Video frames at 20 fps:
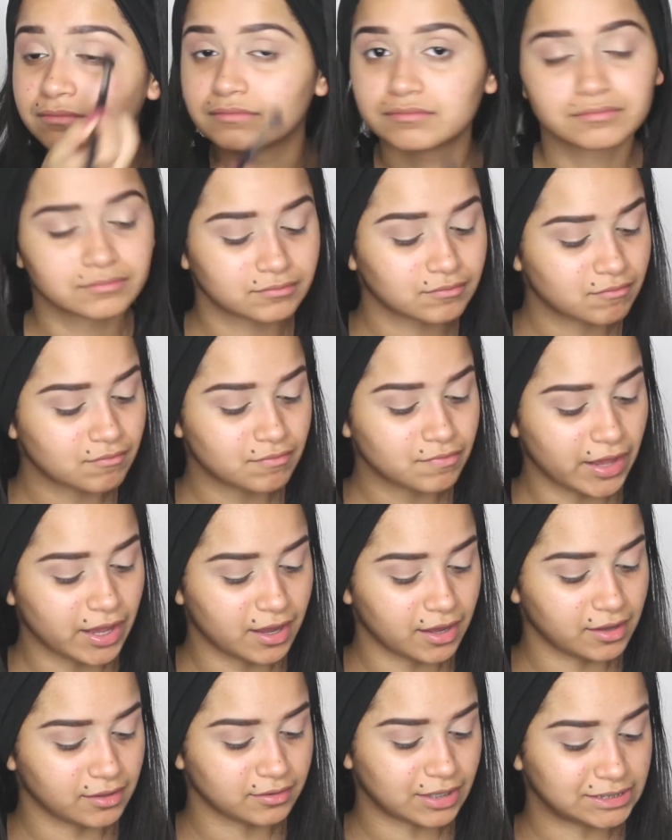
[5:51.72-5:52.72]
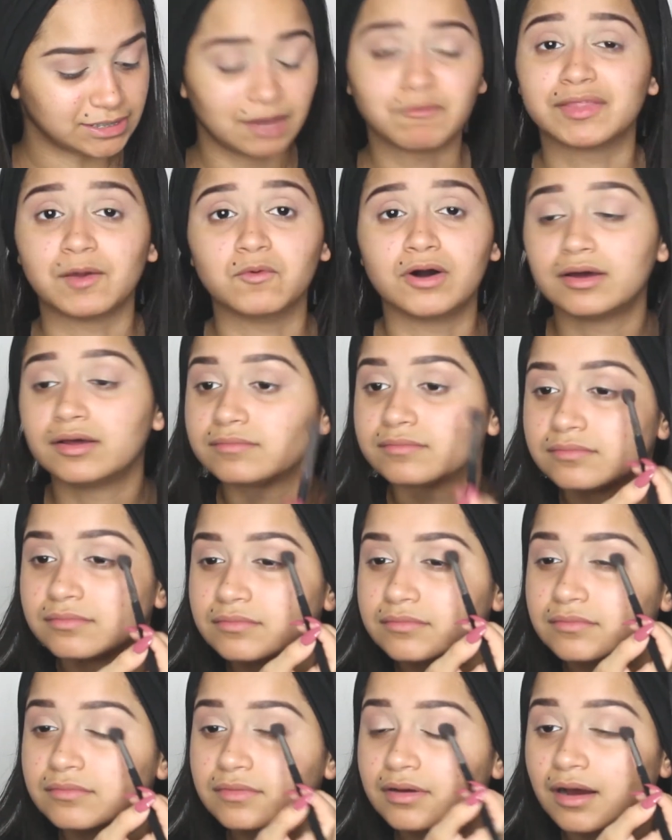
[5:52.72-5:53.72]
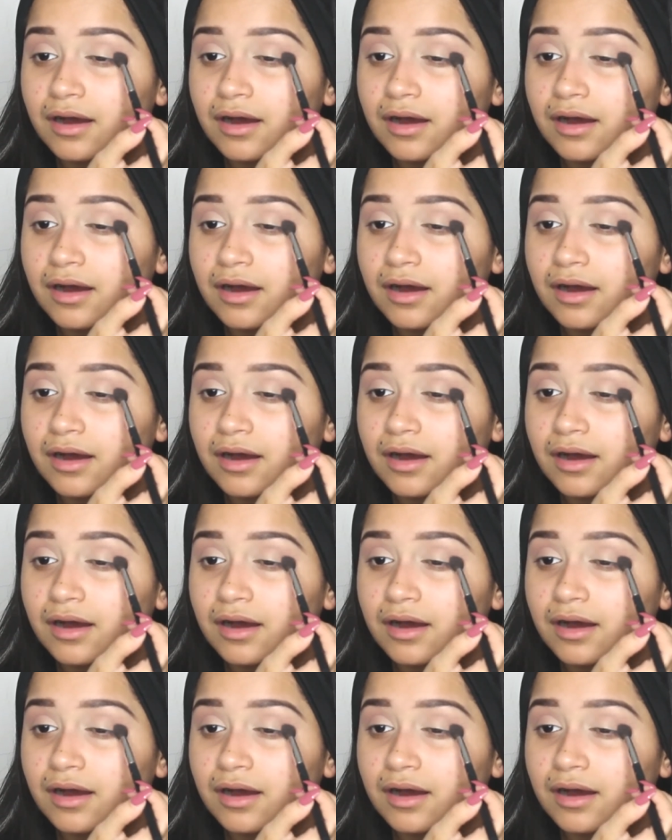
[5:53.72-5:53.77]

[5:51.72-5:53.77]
They like to get what they want.